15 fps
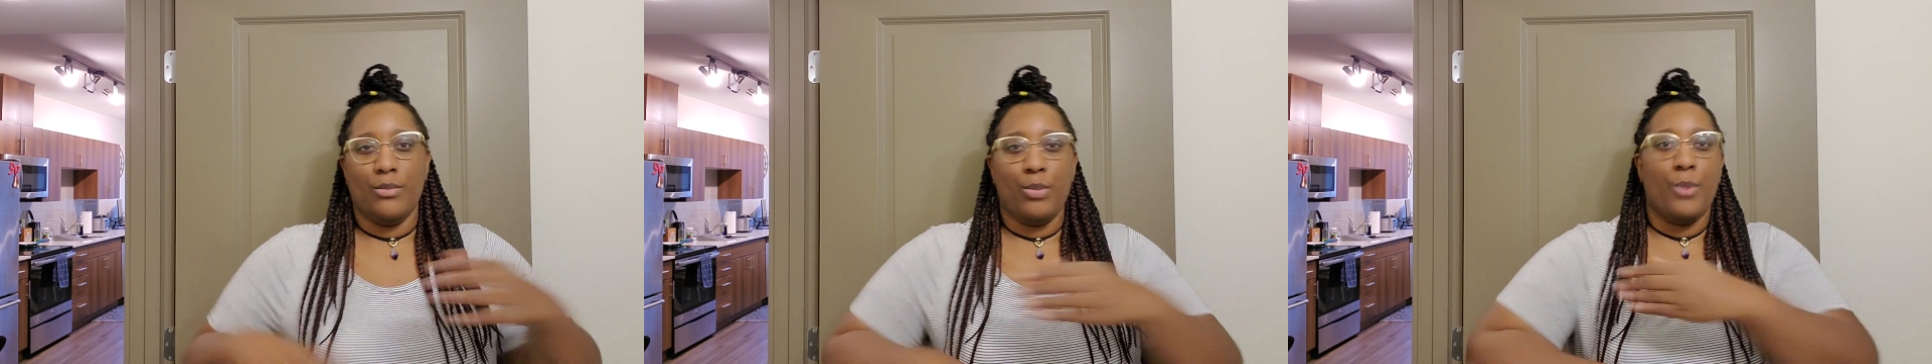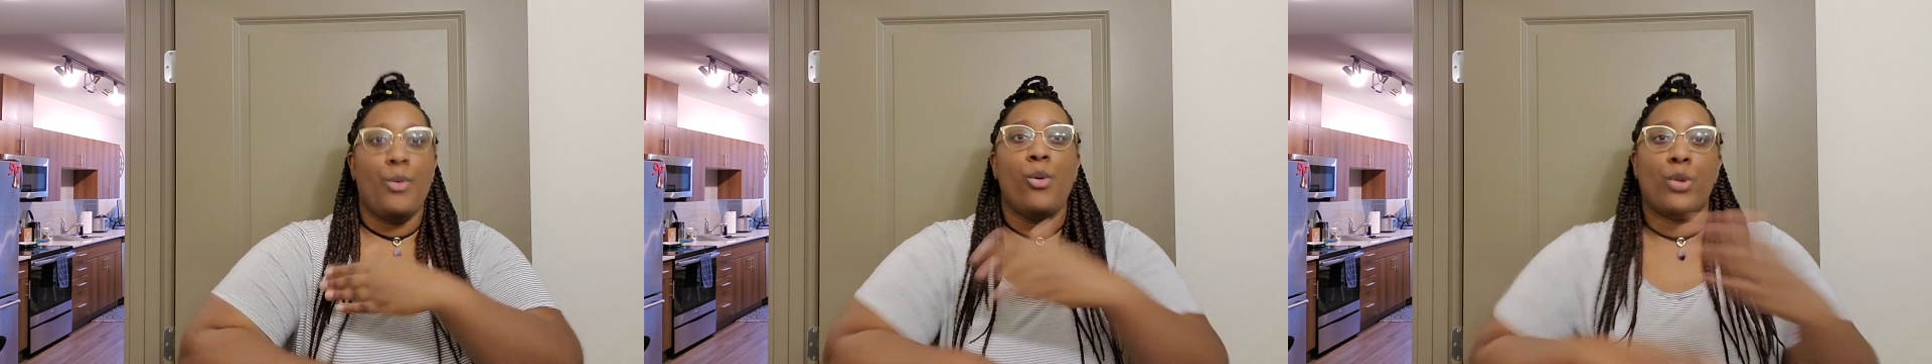
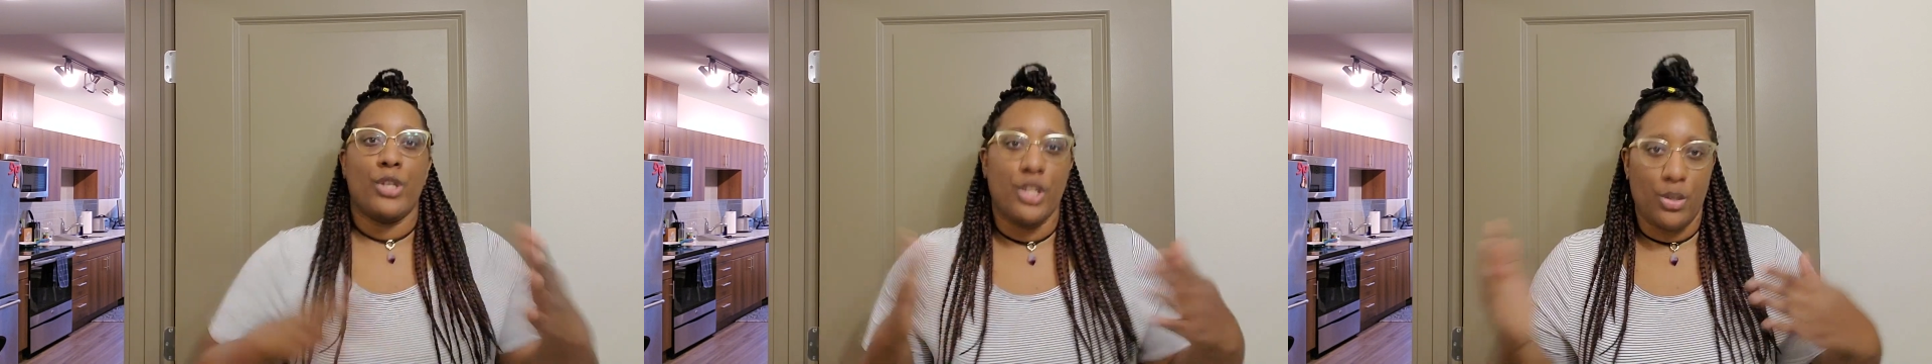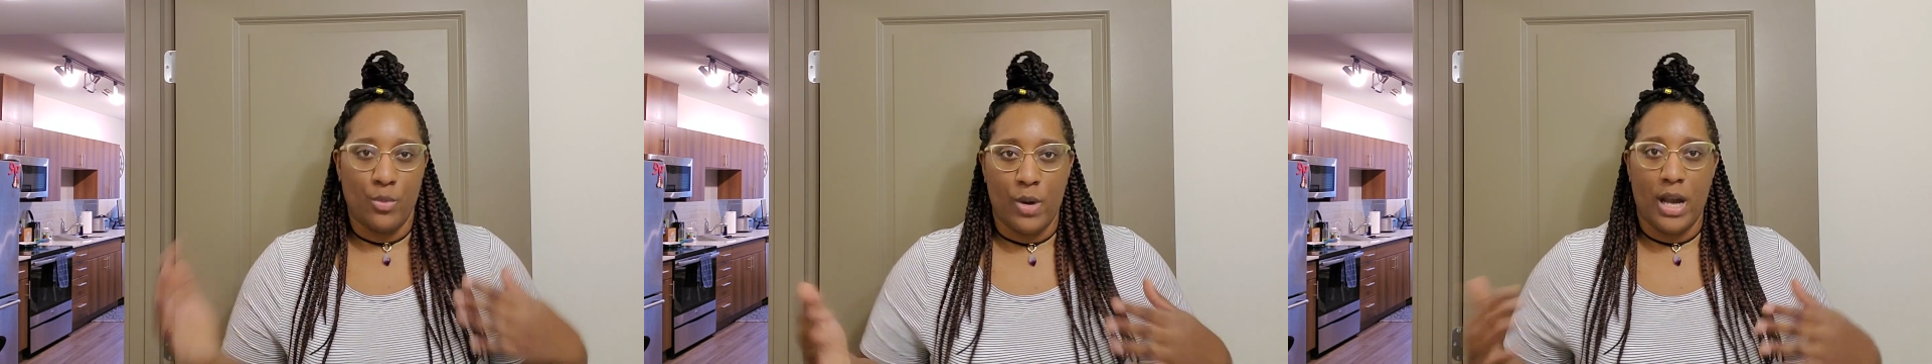
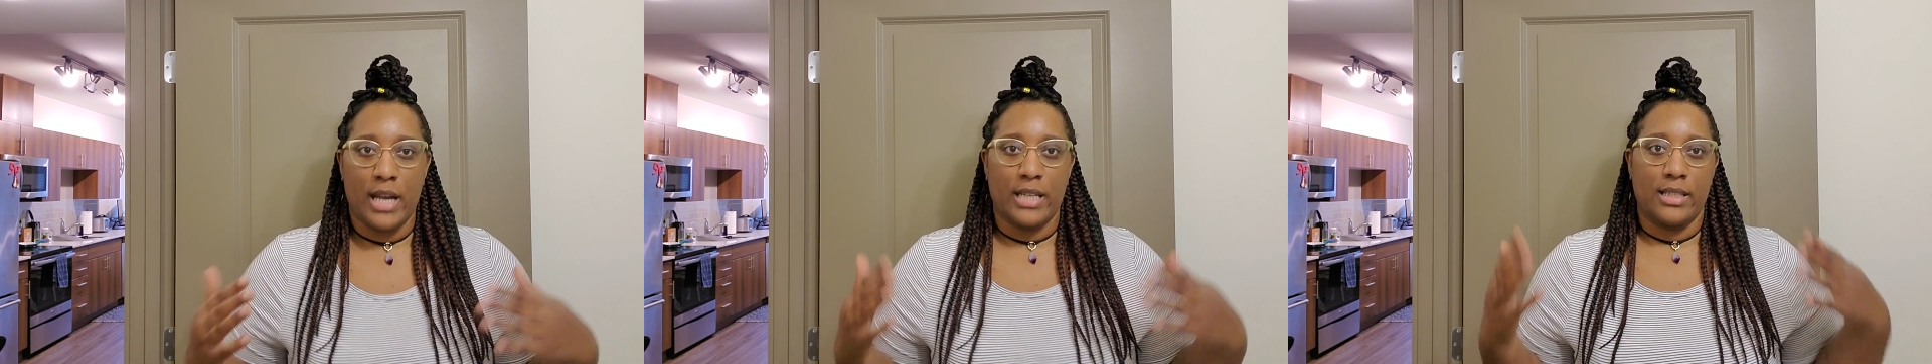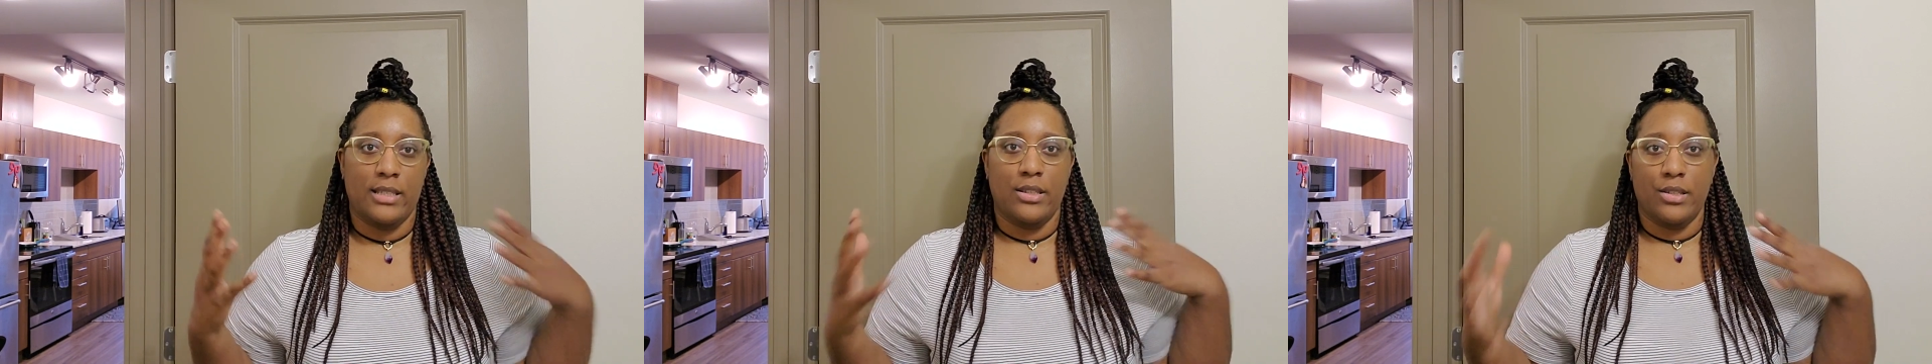proportion
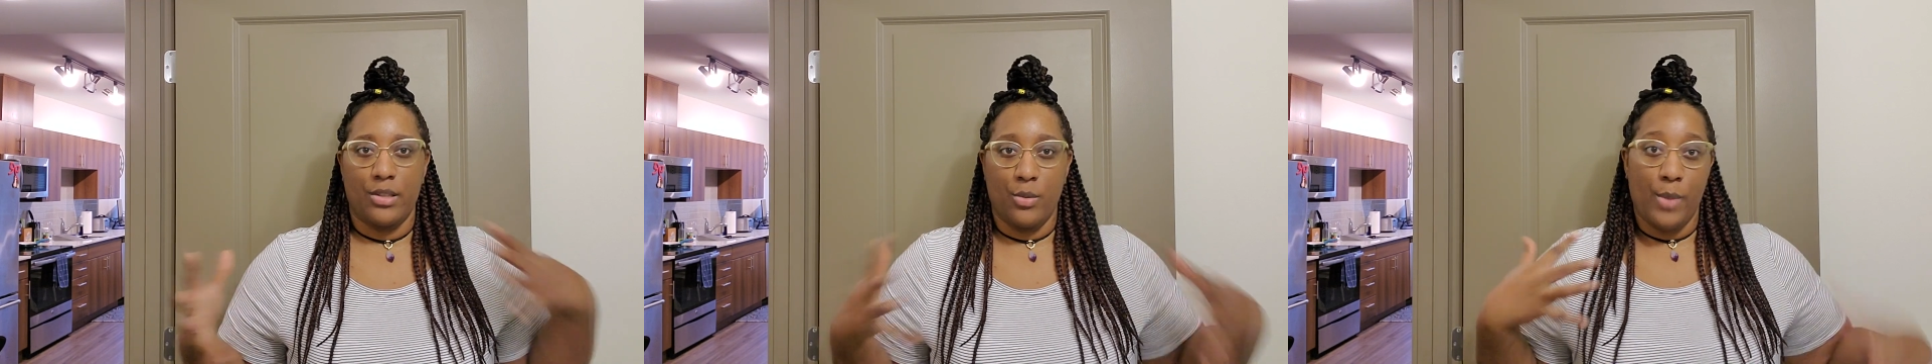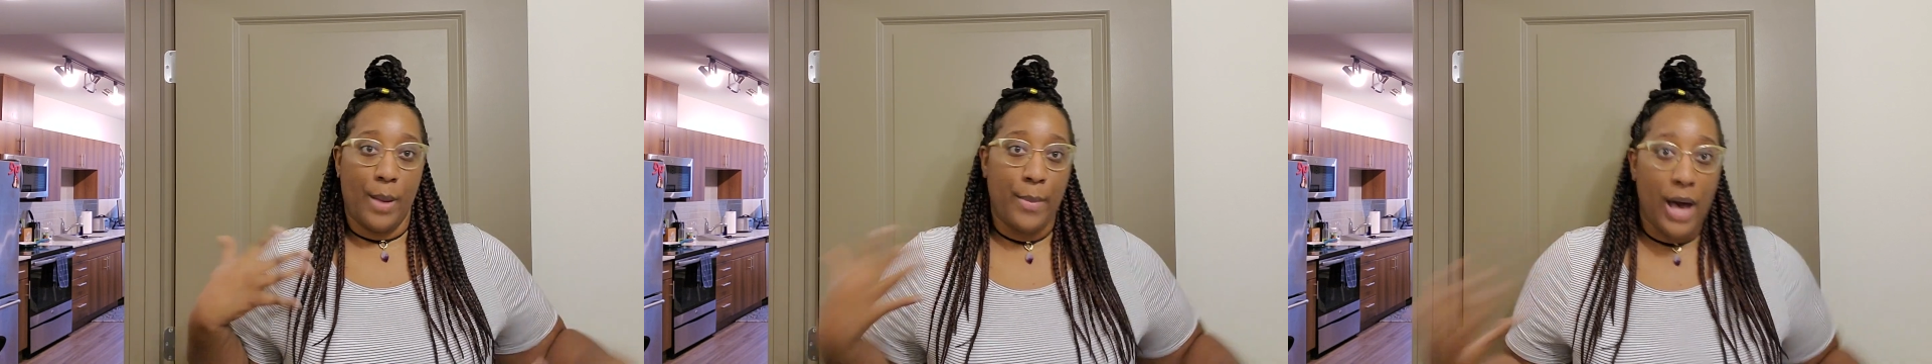wise to
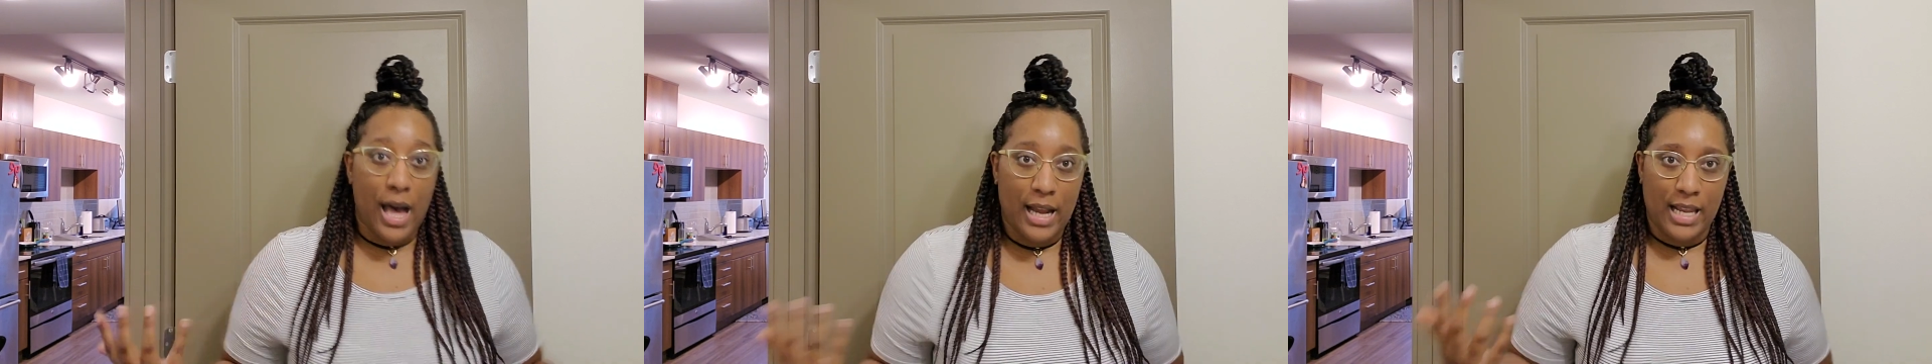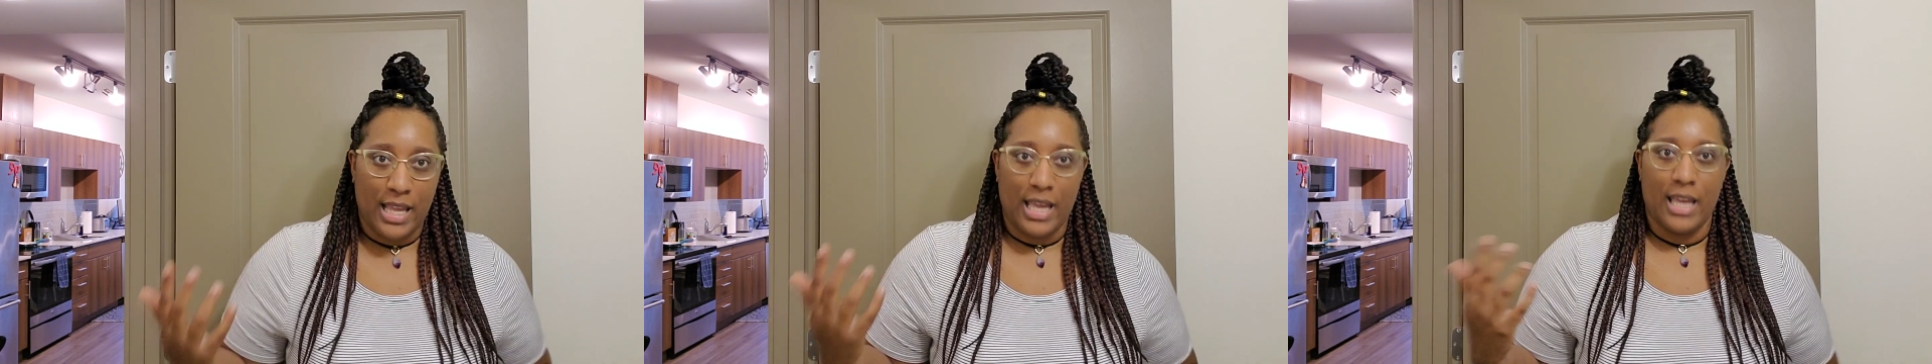my
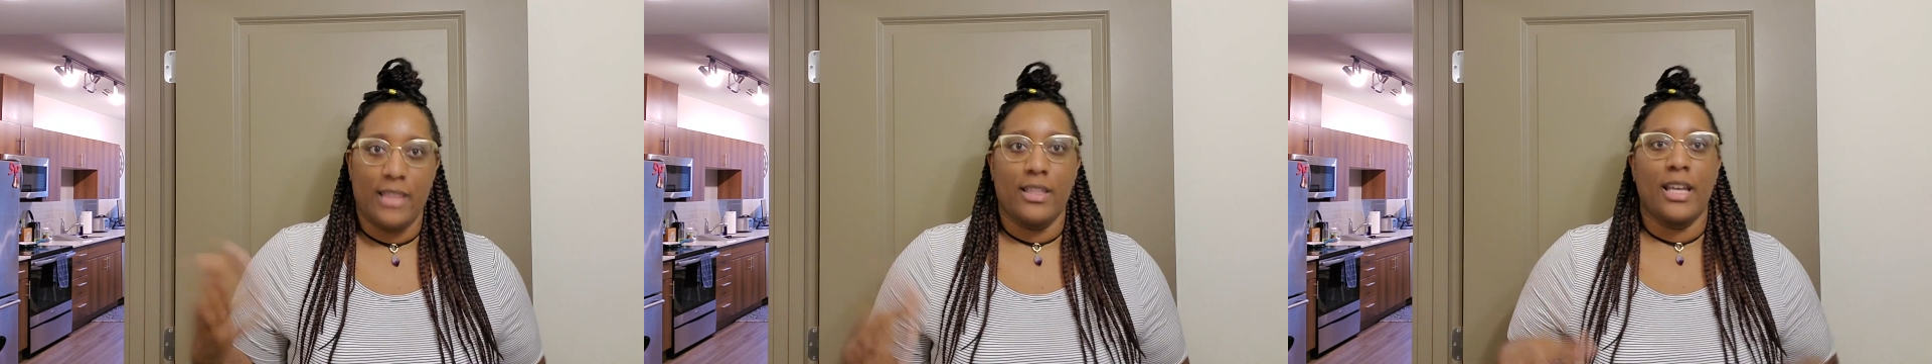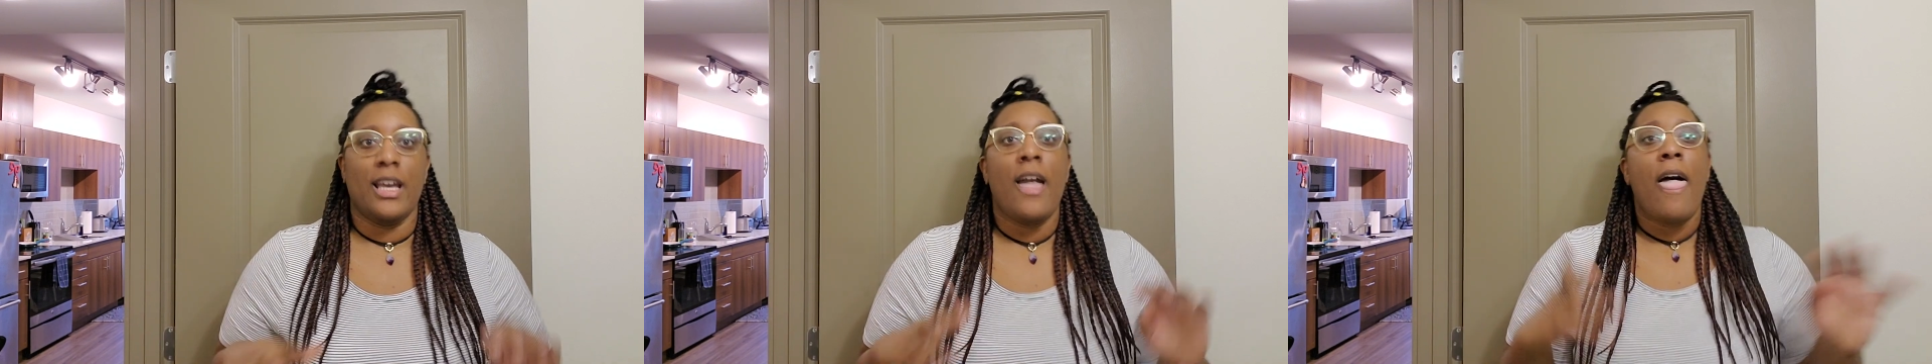body, and
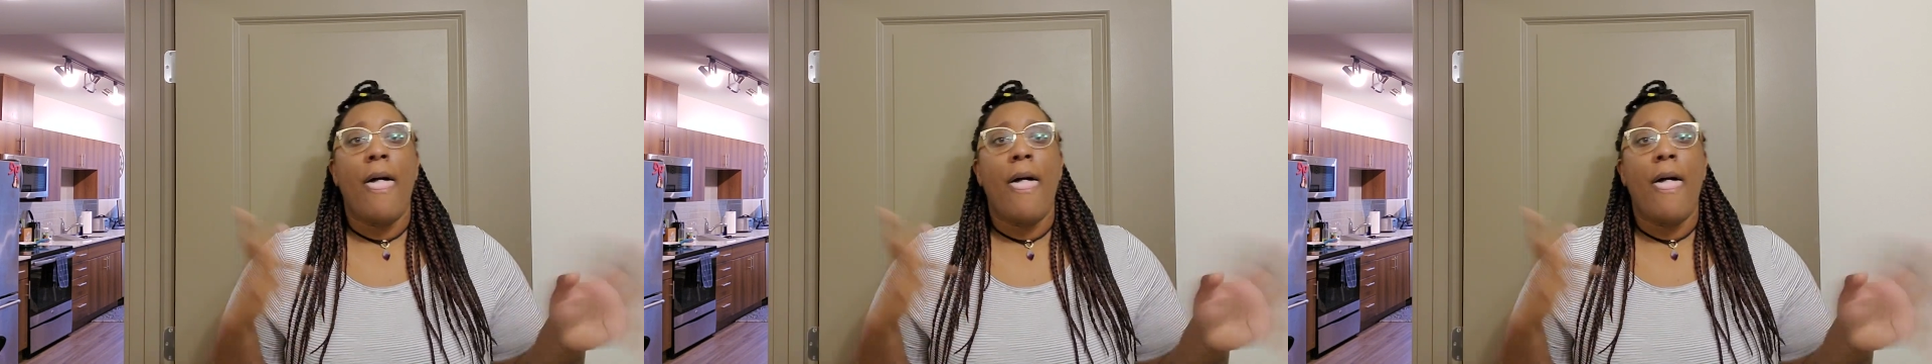like